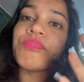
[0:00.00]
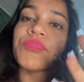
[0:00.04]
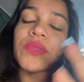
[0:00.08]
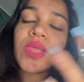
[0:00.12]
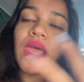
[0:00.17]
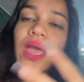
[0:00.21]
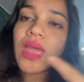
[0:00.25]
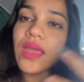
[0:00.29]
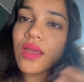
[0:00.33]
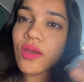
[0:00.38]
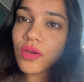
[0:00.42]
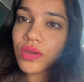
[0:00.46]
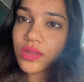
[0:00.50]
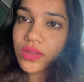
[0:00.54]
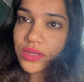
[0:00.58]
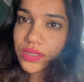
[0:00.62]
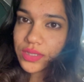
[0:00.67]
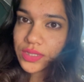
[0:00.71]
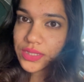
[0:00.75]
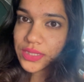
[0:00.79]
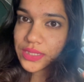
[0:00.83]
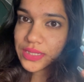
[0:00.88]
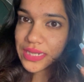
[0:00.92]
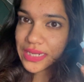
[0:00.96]
I got
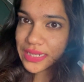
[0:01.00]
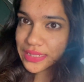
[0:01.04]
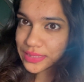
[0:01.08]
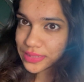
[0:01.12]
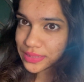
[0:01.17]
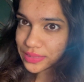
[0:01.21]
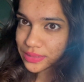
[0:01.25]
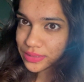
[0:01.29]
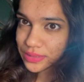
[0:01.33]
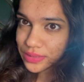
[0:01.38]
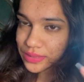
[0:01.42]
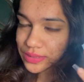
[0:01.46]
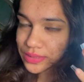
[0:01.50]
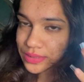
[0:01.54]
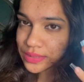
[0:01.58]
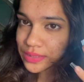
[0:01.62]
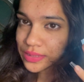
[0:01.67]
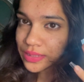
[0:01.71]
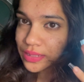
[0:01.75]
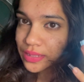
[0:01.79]
this lessons